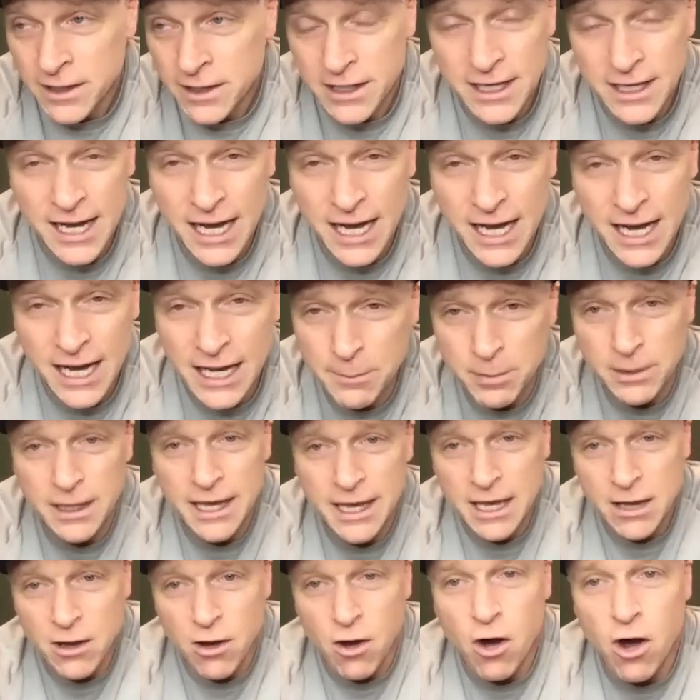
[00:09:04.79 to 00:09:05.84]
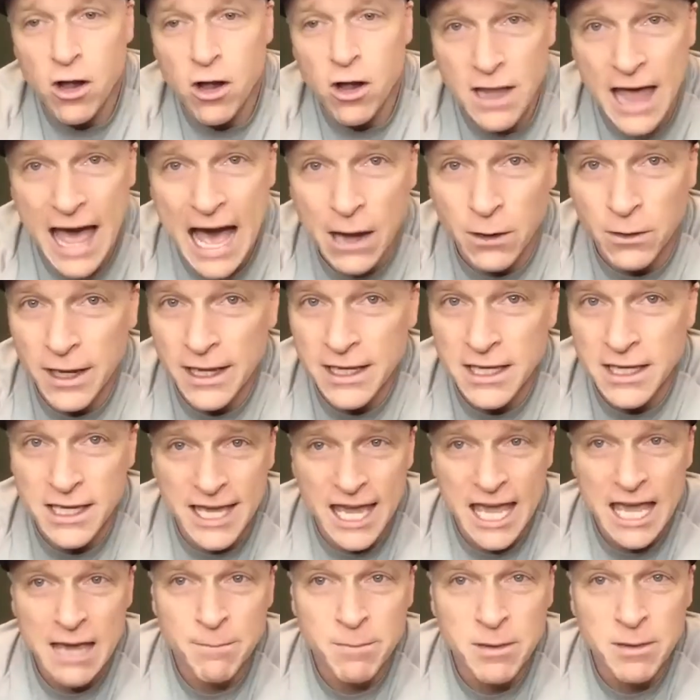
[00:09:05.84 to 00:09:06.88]
you got to play all out and you
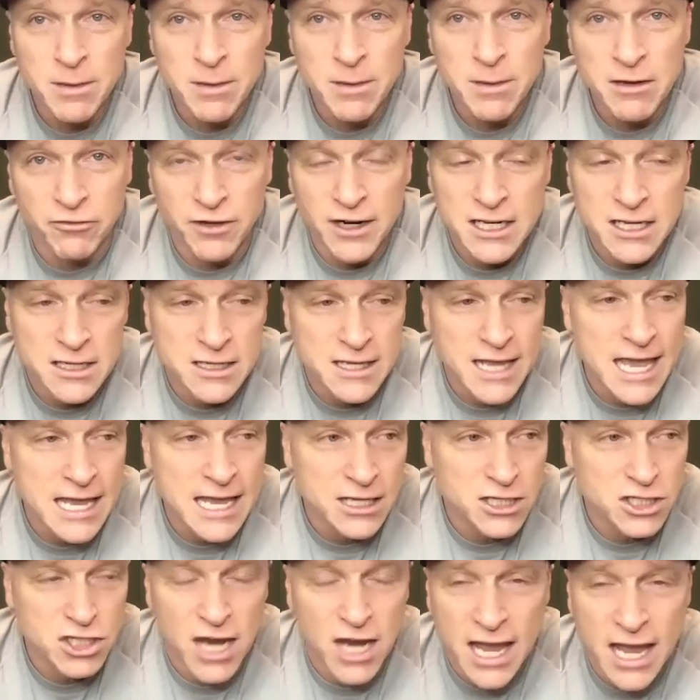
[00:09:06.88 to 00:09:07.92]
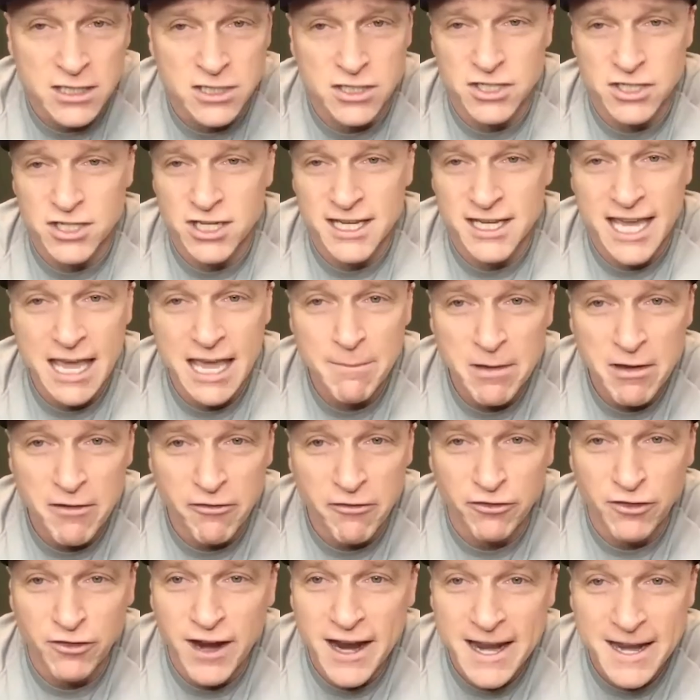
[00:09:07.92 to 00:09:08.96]
can't be afraid to take chances you can't be
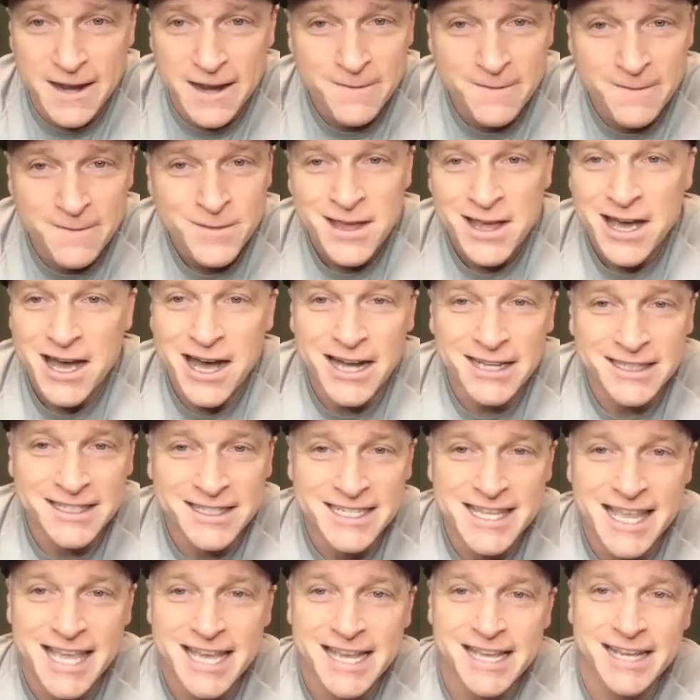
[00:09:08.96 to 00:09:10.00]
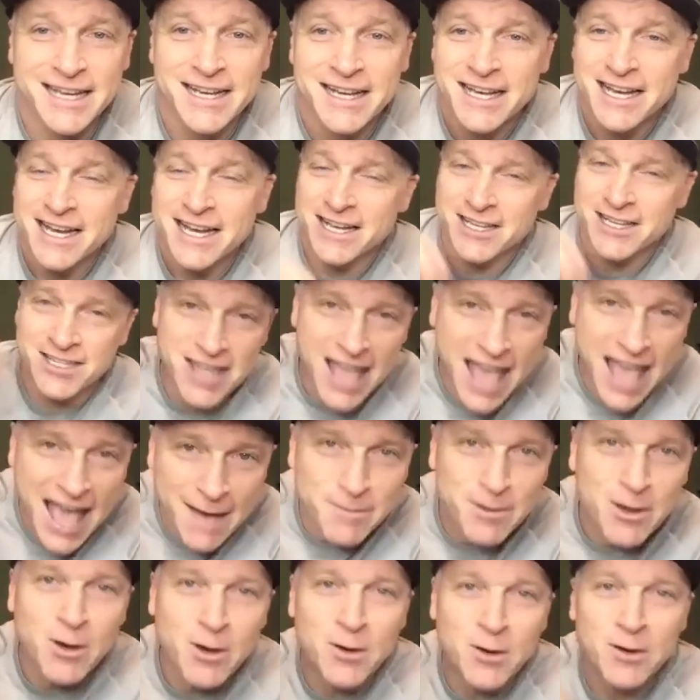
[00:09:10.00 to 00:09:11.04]
afraid uh, to take a, a,
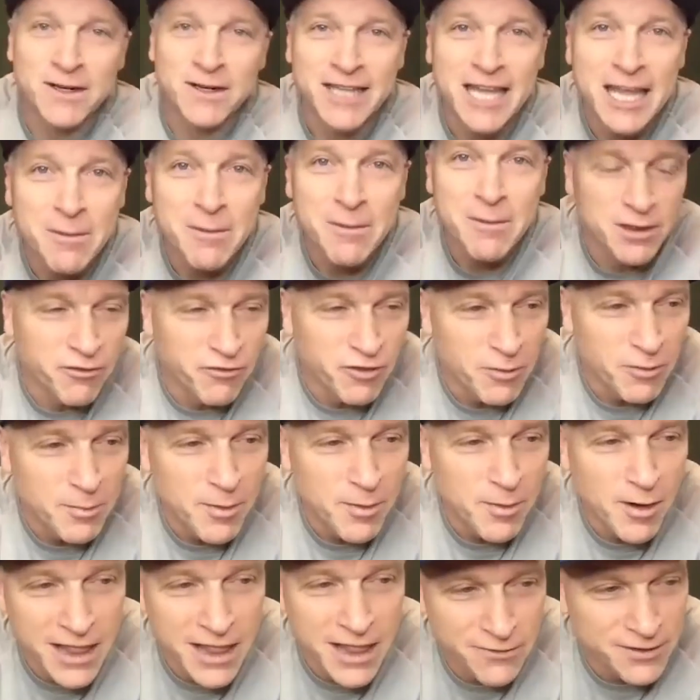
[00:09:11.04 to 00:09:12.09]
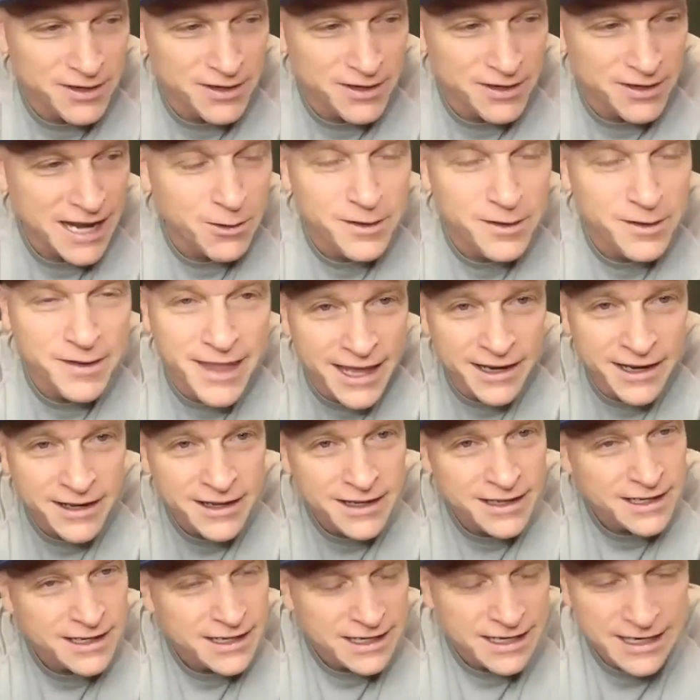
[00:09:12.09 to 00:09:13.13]
stab going deep with the football every now and then
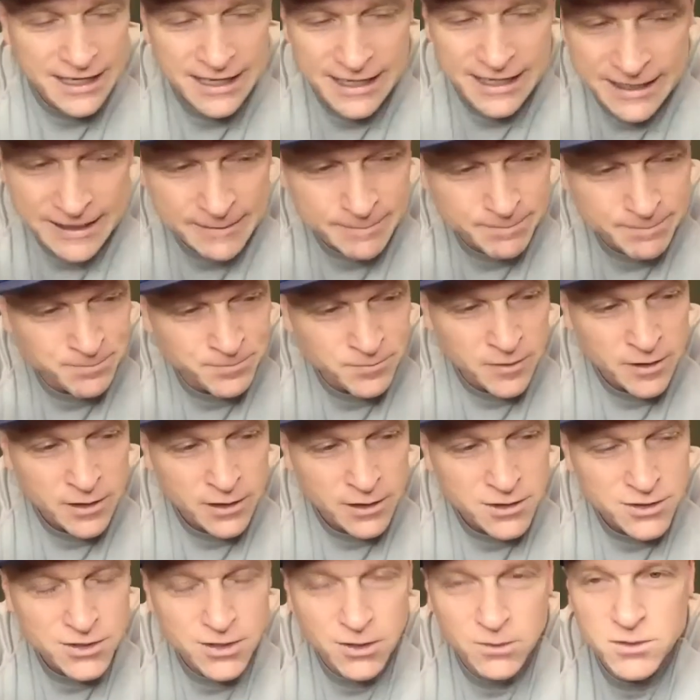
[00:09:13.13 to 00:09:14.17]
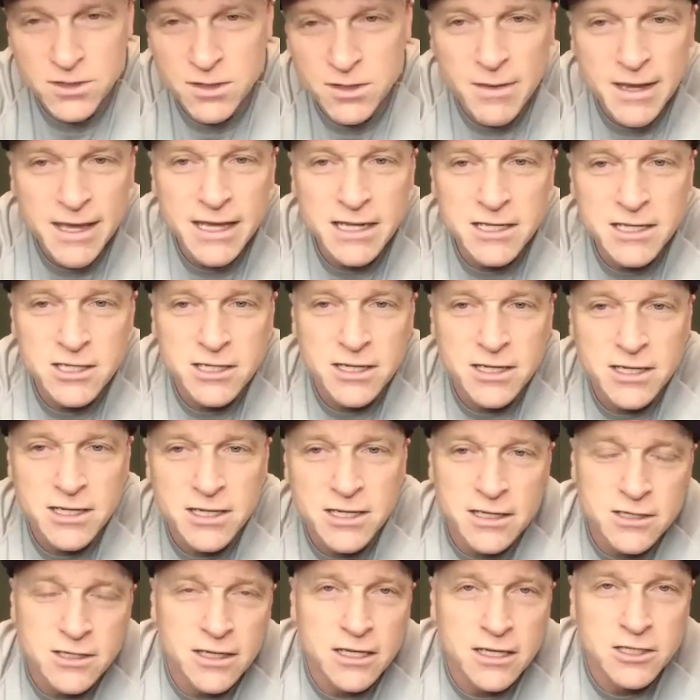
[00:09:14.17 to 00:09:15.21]
um, mm-hmm. so to me it's
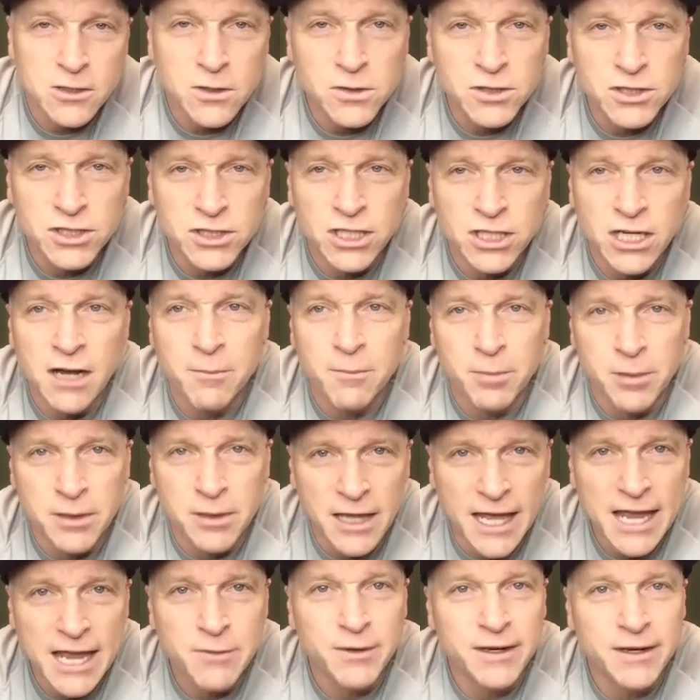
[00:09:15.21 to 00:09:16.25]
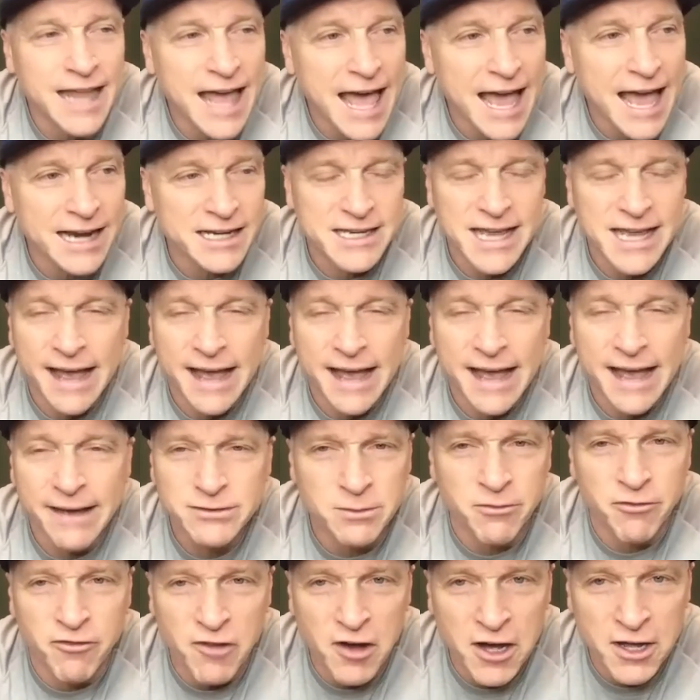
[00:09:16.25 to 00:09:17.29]
it's it's loosen up play relax have
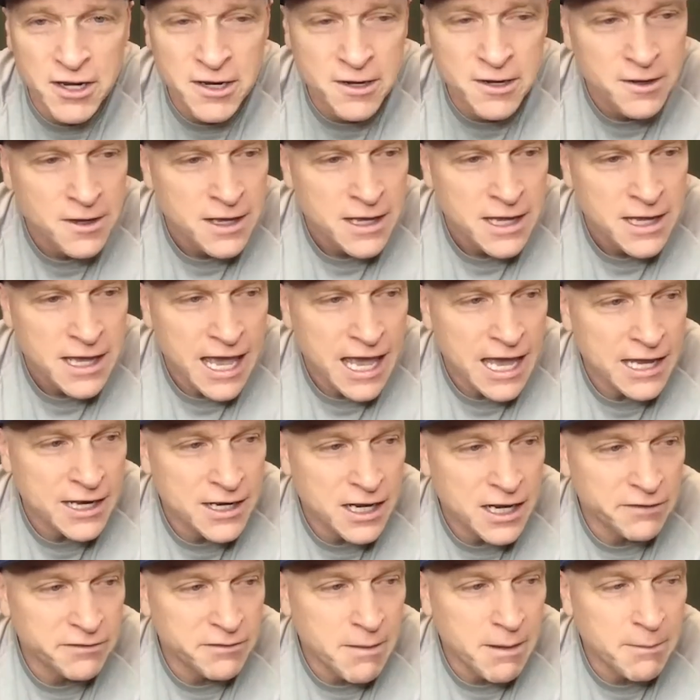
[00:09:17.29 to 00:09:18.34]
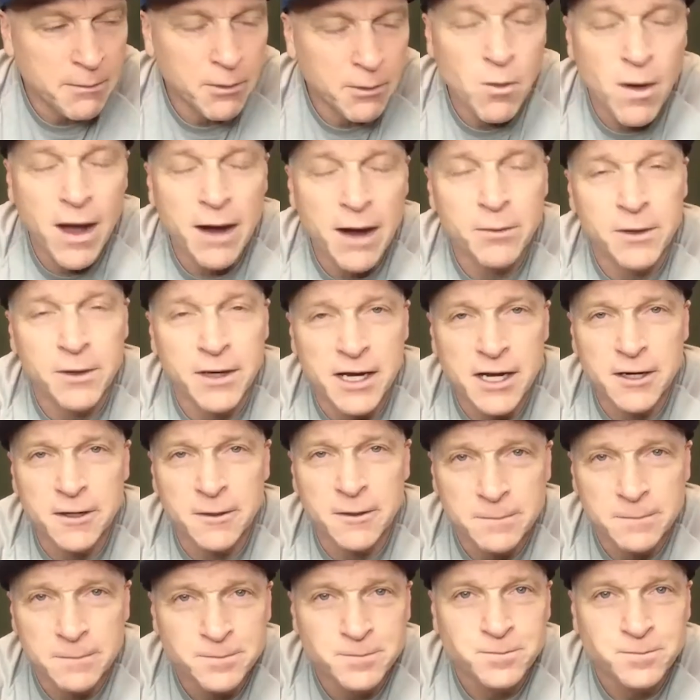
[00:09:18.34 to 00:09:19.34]
some fun and uh, remember why we're here